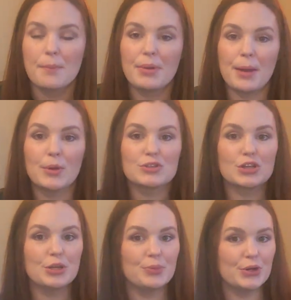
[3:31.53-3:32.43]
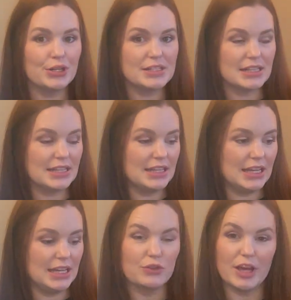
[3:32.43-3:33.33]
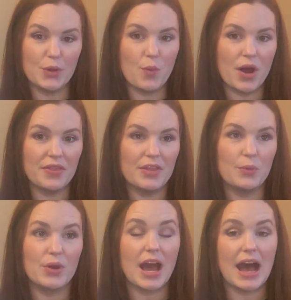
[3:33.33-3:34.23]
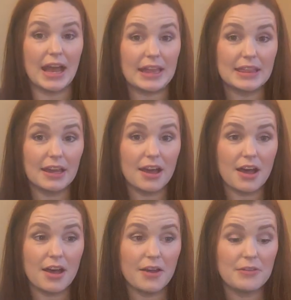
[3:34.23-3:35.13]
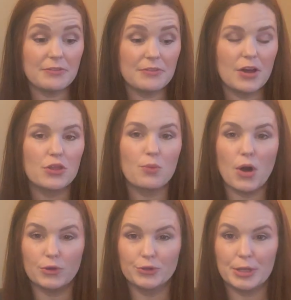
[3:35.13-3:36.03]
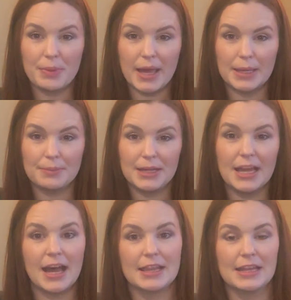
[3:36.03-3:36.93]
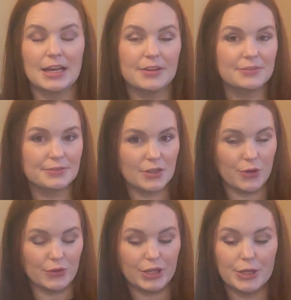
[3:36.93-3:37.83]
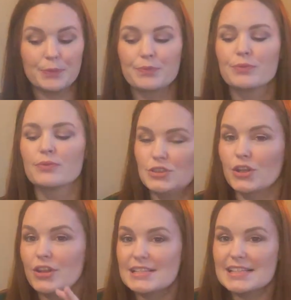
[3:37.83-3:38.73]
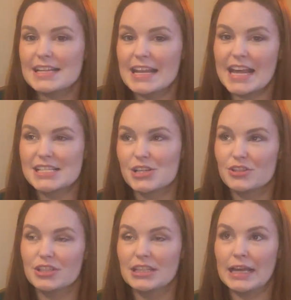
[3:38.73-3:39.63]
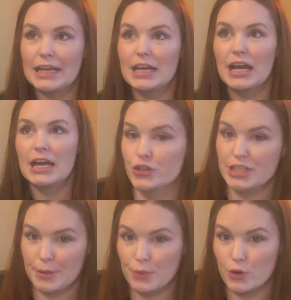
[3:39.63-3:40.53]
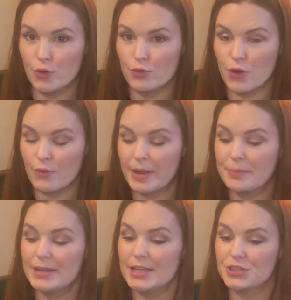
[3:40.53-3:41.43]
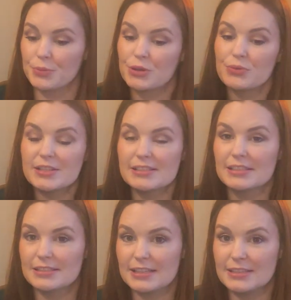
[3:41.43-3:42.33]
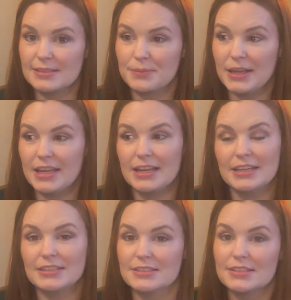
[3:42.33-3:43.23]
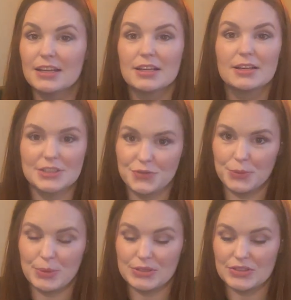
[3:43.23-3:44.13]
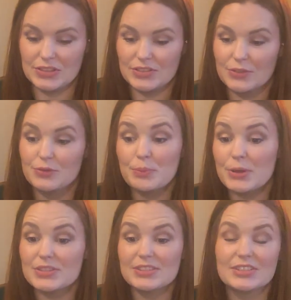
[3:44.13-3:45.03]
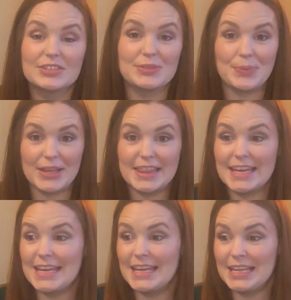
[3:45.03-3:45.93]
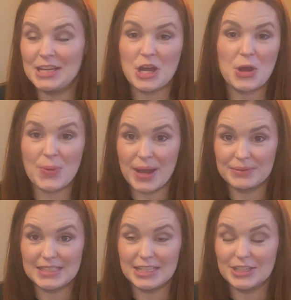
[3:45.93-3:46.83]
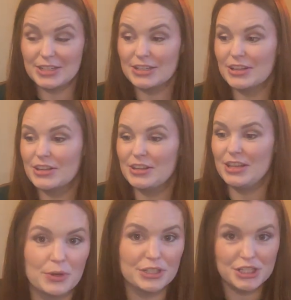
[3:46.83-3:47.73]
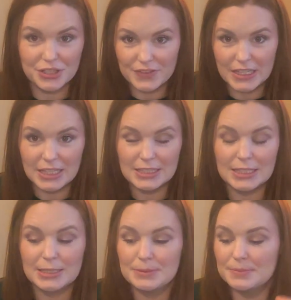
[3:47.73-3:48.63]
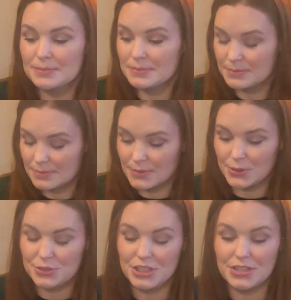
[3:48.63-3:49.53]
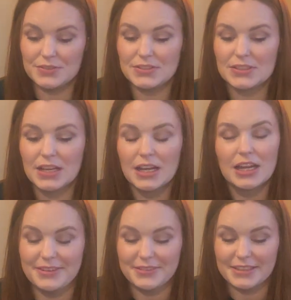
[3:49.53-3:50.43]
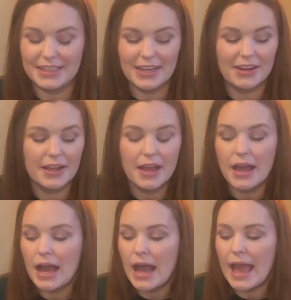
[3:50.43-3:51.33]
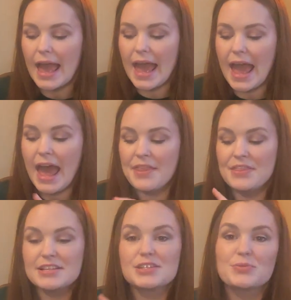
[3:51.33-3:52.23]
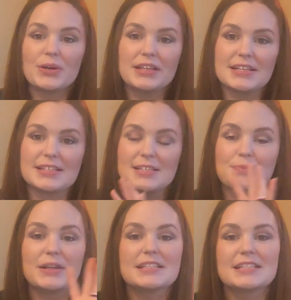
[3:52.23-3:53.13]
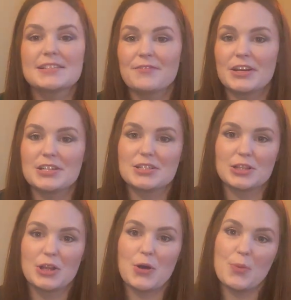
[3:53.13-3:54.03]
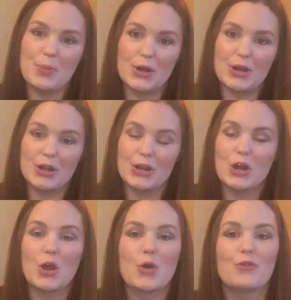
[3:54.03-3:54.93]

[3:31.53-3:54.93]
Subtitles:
But I'm also going to put the one that when I think of The Wall of Winnipeg and Me, I think of over here. So this isn't necessarily like your typical fall recommendation, but the reason this thinks of me is football season. Football season is a big thing around here. We're in Chief Kingdom. Go Chiefs. I don't really care. And this is what this is, but this is a very slow burn